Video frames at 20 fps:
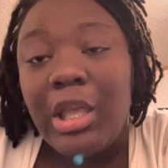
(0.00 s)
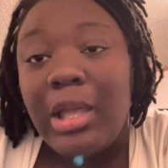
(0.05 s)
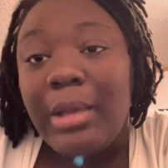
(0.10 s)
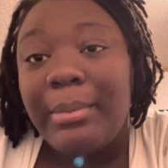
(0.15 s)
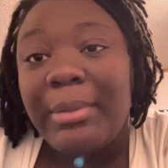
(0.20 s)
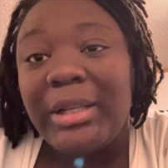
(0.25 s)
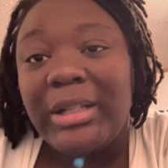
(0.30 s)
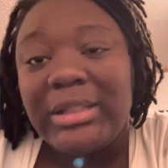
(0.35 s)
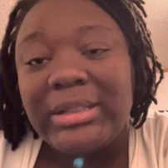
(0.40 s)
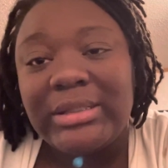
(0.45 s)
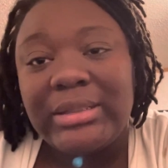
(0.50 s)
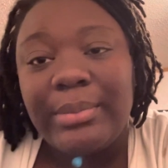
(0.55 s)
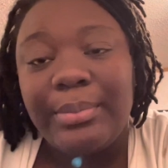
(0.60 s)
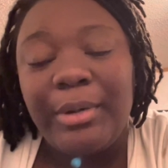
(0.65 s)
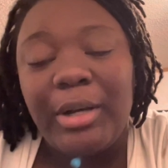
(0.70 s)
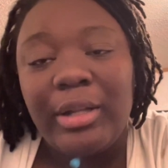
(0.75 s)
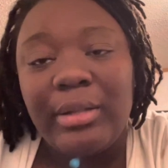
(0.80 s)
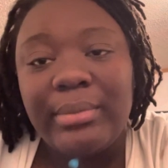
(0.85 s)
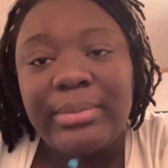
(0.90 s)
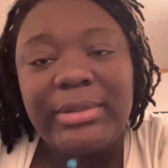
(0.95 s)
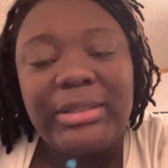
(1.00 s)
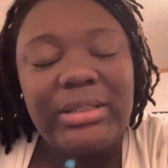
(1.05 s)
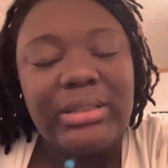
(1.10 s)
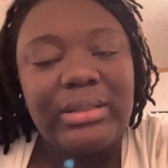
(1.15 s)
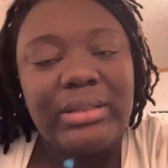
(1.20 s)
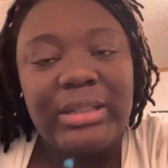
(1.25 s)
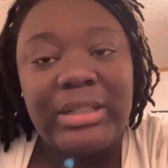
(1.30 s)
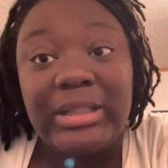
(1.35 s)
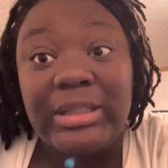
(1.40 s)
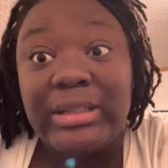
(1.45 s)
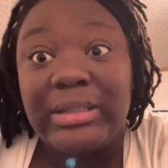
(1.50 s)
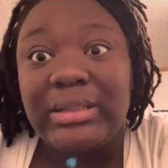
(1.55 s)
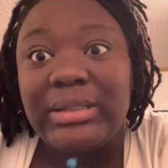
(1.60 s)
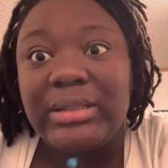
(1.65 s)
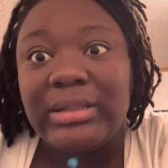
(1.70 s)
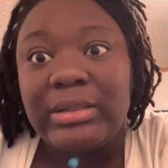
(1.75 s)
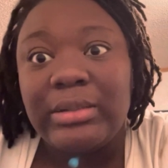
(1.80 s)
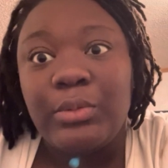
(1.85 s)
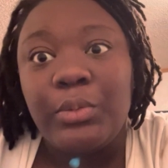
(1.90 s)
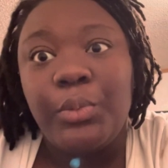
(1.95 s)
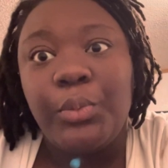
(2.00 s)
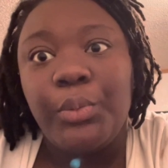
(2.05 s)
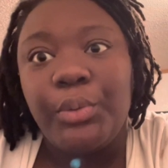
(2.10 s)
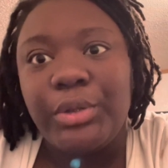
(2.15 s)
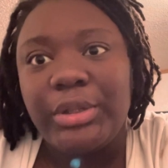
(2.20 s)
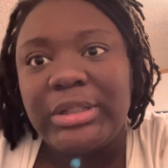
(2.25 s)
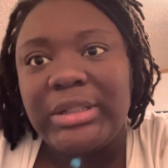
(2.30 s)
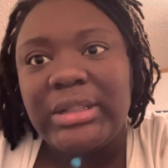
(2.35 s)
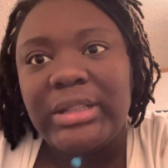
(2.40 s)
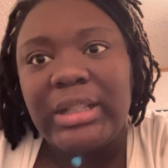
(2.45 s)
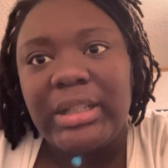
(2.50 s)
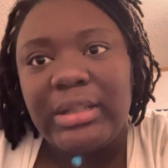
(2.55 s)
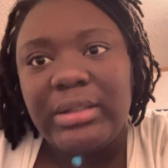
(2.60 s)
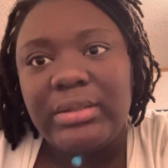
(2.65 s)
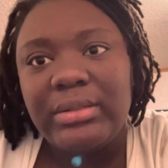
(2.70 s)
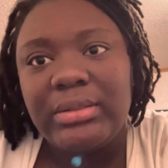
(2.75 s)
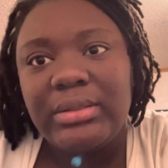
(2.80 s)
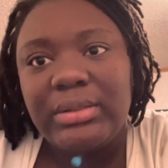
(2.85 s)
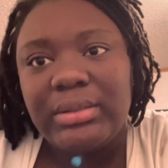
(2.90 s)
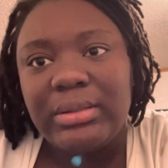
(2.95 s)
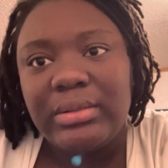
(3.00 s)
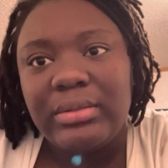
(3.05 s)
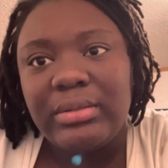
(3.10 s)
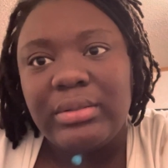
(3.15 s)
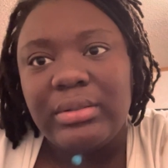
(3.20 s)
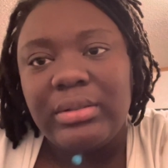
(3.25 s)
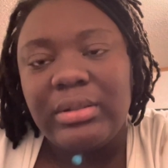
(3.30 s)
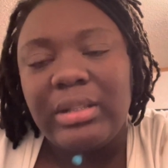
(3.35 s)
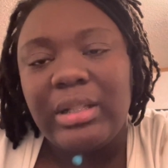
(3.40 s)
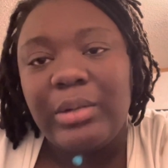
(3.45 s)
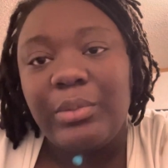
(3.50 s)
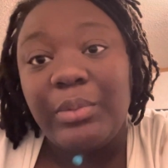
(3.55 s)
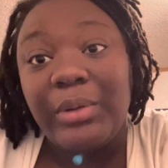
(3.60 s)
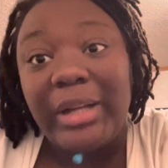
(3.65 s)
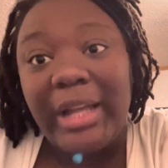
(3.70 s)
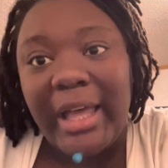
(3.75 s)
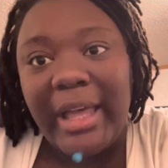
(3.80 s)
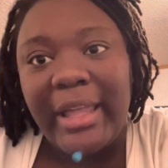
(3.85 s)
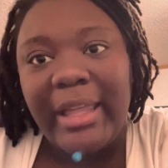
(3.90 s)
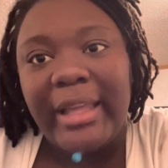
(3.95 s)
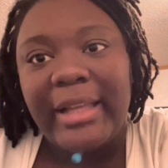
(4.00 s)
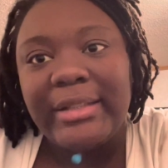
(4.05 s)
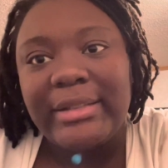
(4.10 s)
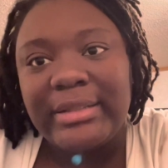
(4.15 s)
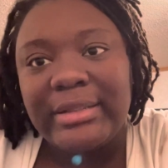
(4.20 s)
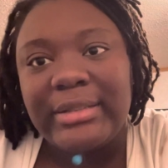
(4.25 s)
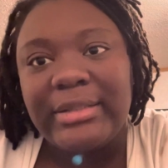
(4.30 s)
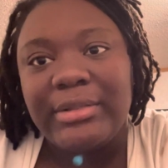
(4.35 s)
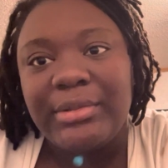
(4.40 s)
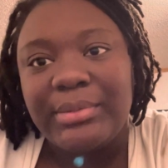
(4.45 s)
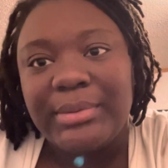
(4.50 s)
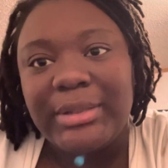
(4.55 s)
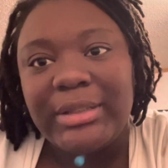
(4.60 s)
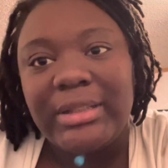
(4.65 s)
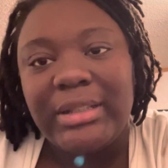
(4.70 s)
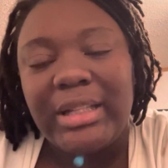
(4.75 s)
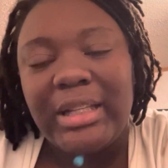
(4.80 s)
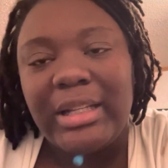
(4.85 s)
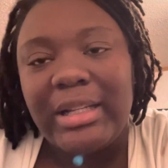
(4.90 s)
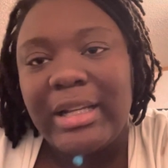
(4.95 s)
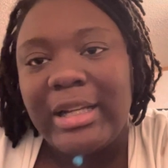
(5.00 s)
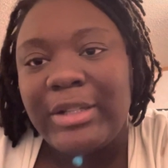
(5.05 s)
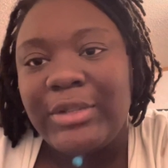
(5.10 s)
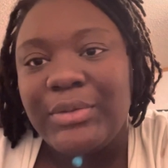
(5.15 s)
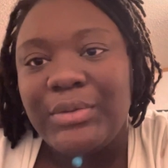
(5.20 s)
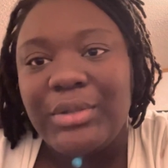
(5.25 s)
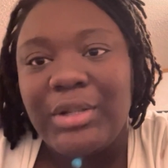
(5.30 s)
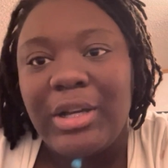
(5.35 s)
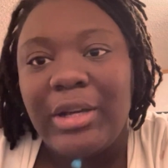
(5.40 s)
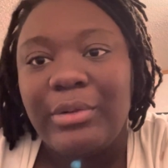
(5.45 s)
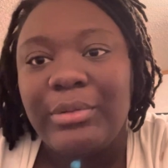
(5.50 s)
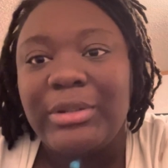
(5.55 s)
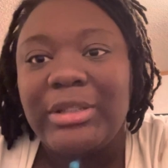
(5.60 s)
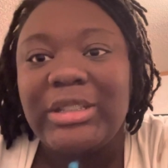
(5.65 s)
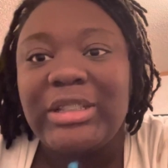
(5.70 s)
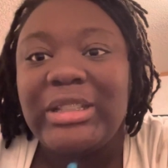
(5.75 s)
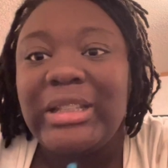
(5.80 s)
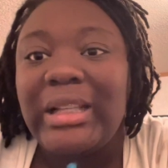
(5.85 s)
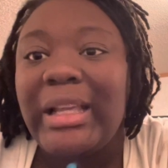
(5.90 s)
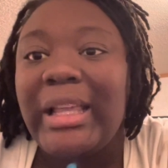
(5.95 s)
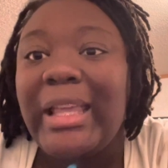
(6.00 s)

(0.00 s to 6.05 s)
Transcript: because the polyps can lead into worse things than what I had to deal with. And I do not want to see